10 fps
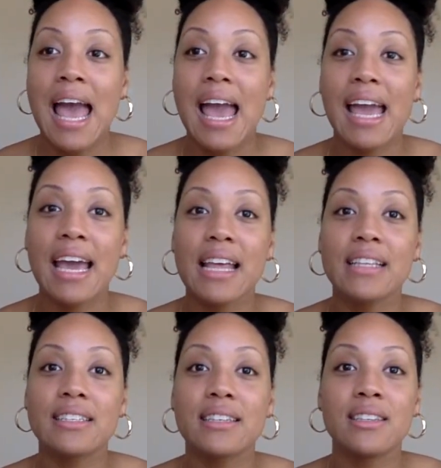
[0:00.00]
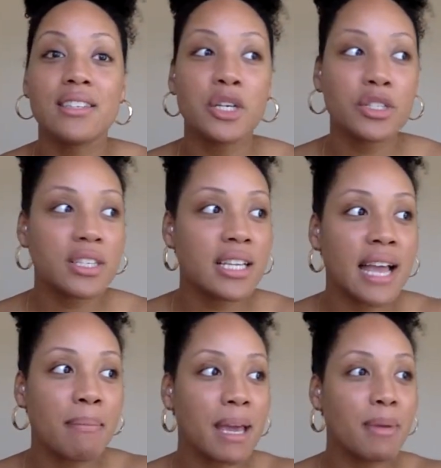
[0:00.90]
And seriously,
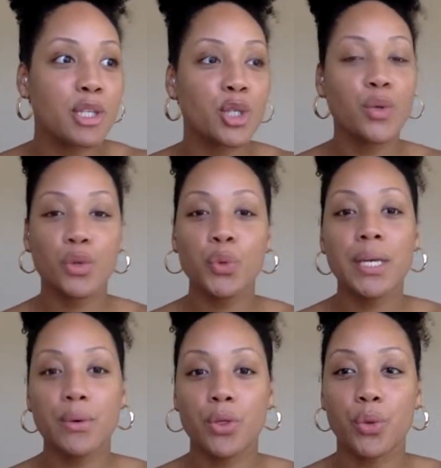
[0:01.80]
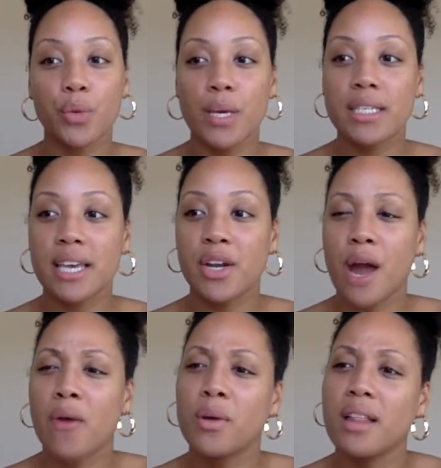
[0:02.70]
like maybe 2 or 3 weeks later,
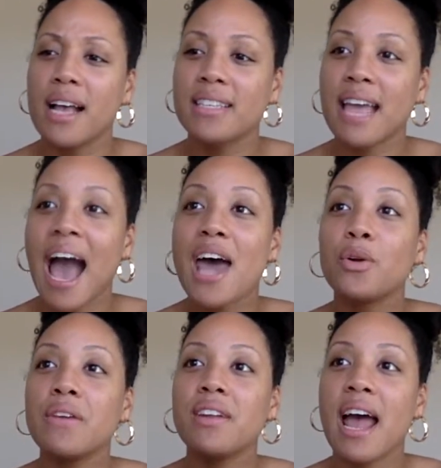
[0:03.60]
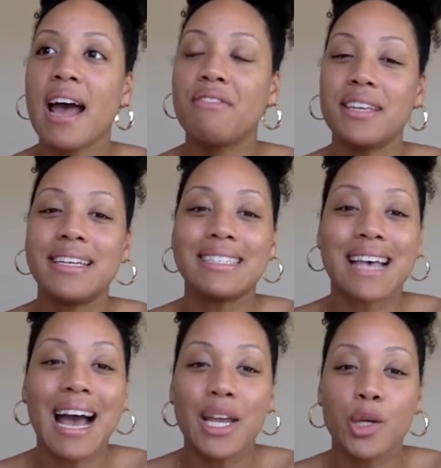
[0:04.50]
I realized like I don't even have the
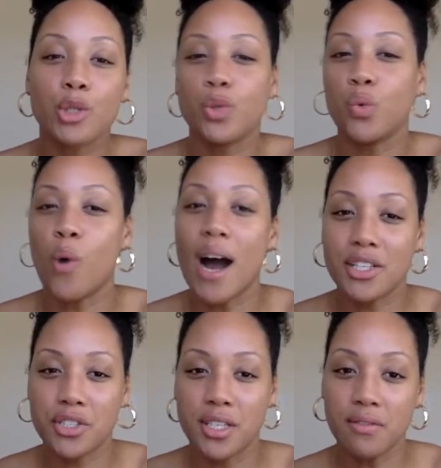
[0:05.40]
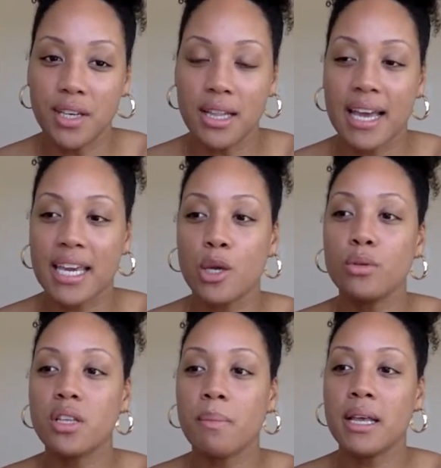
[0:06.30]
desire to watch TV. Like it
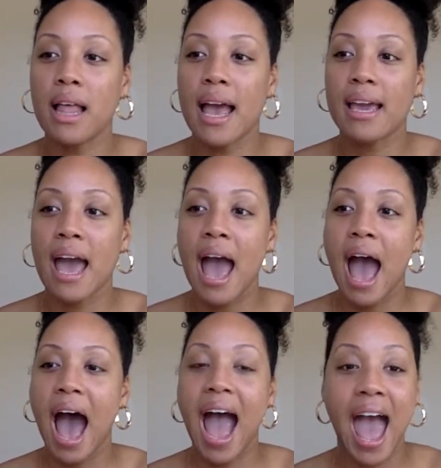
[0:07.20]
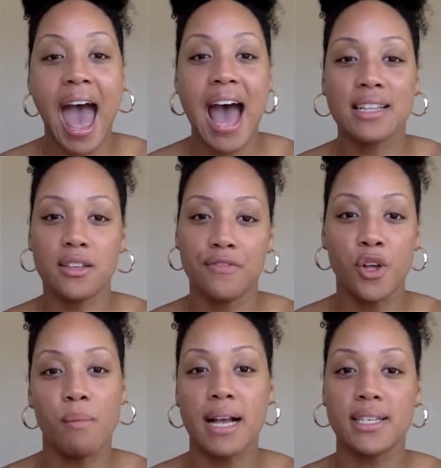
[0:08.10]
used to be like I had to
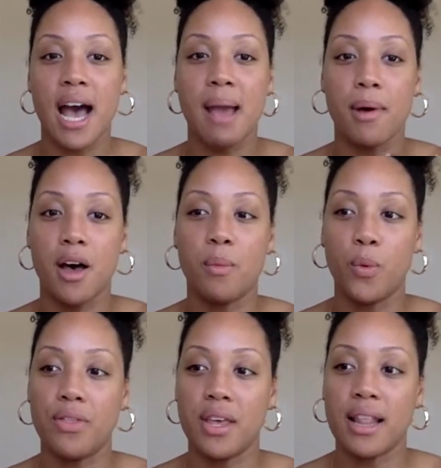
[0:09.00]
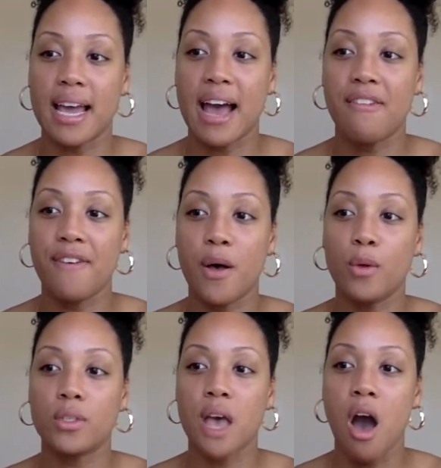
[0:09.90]
fill my time up with it. Like I
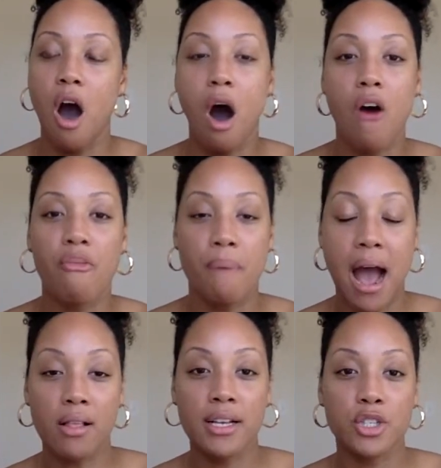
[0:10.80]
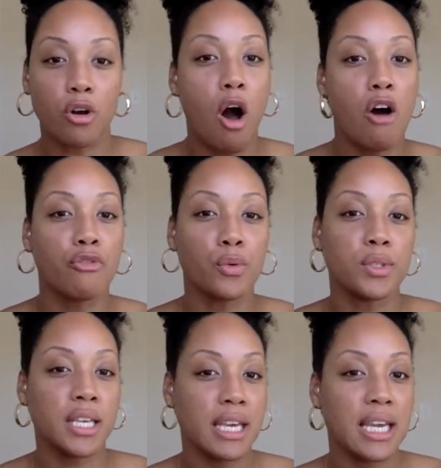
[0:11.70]
felt off balance or off
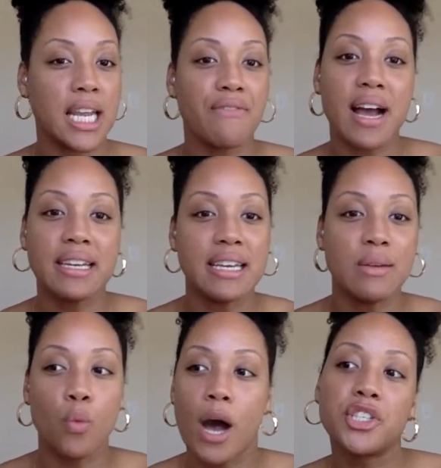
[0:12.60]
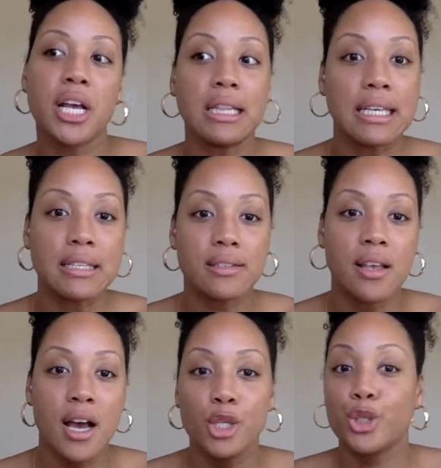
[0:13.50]
routine if I didn't watch at least
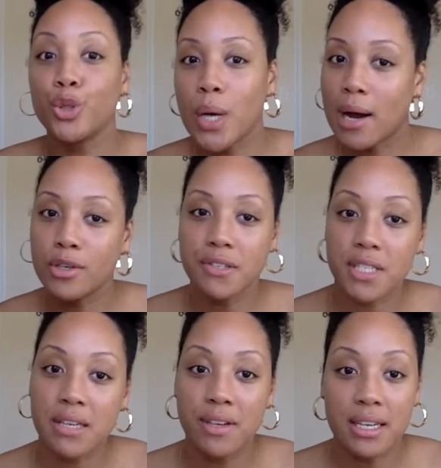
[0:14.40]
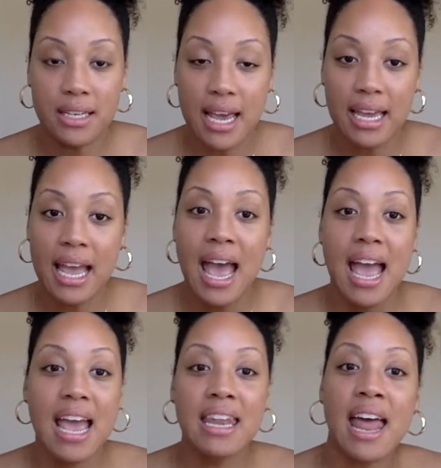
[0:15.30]
2 hours of TV a day.
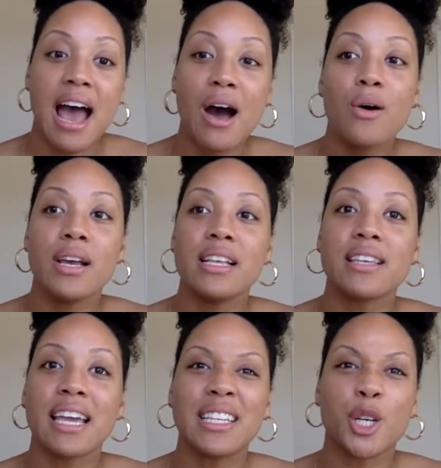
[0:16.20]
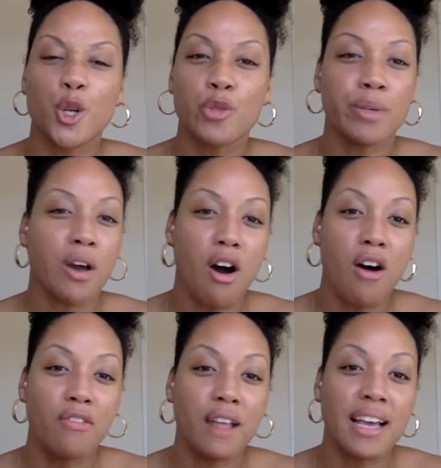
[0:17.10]
And now it's like it turns me
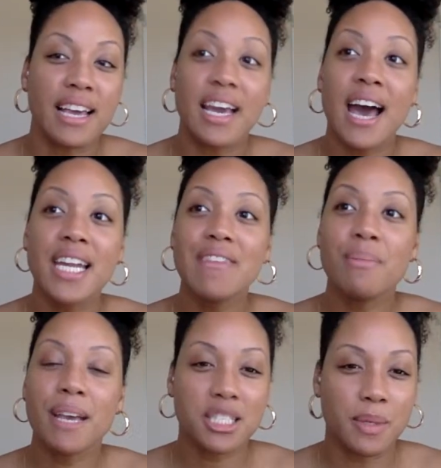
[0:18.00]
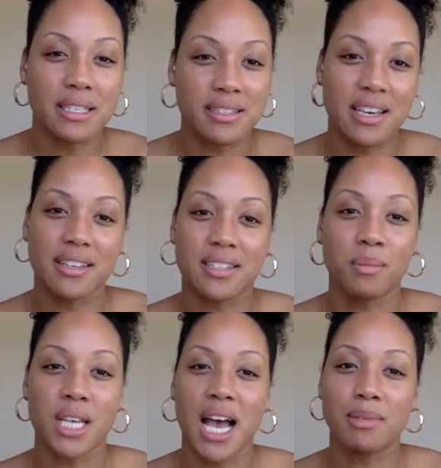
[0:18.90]
off. Like it kind of even makes me sick
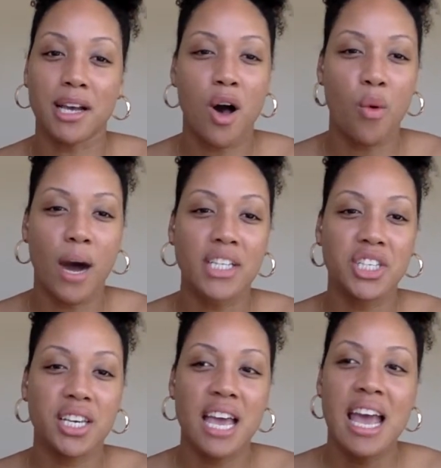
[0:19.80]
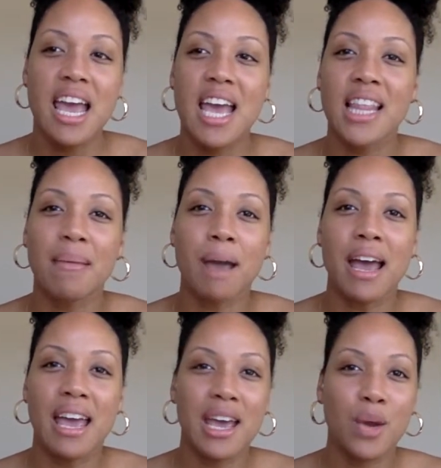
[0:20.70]
sometimes. Like I'll watch it and like my
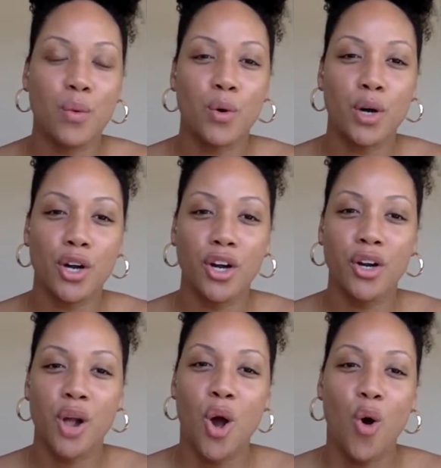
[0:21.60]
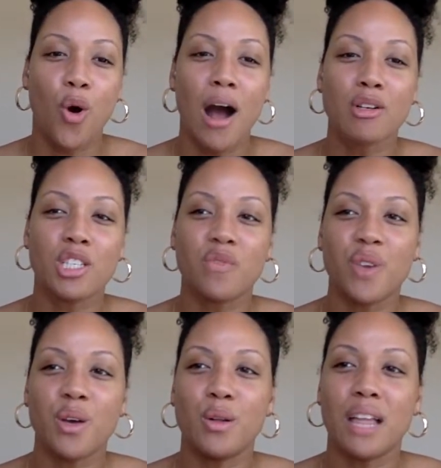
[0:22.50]
head will hurt or I'll just
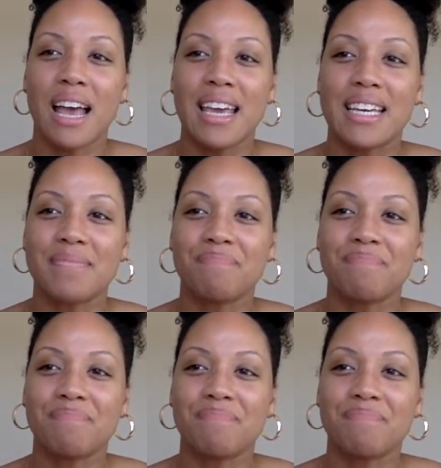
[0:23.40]
feel like